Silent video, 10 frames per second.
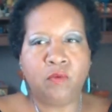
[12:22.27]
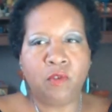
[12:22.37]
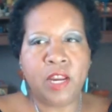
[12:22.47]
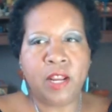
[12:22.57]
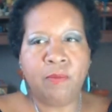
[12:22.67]

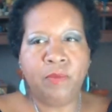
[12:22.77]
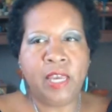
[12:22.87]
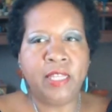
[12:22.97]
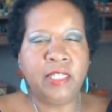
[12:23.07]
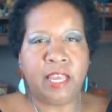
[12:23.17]
freedom
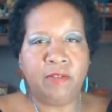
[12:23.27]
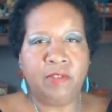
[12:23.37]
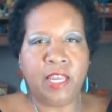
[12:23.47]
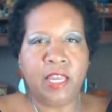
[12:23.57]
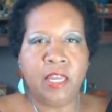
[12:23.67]
and
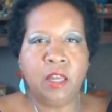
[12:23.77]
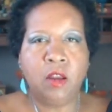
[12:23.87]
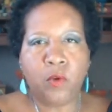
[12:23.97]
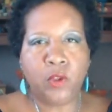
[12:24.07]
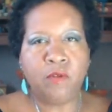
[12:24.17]
safety
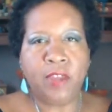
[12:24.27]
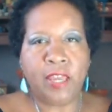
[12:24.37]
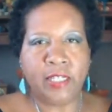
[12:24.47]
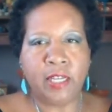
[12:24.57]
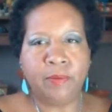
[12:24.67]
for the
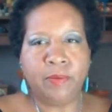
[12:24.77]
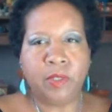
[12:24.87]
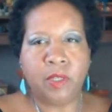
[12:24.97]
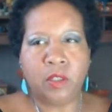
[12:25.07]
victims.